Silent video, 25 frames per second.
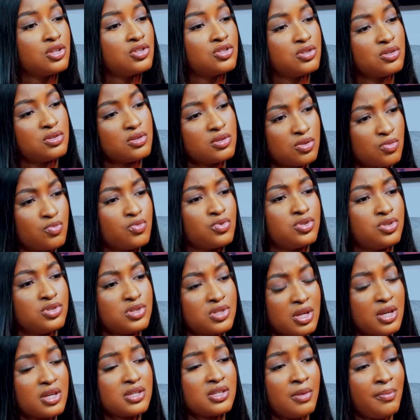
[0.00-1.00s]
Would you
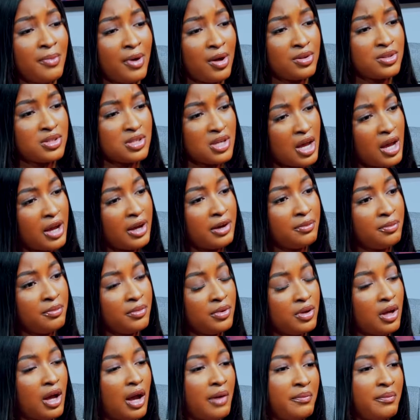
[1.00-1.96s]
say it's about time?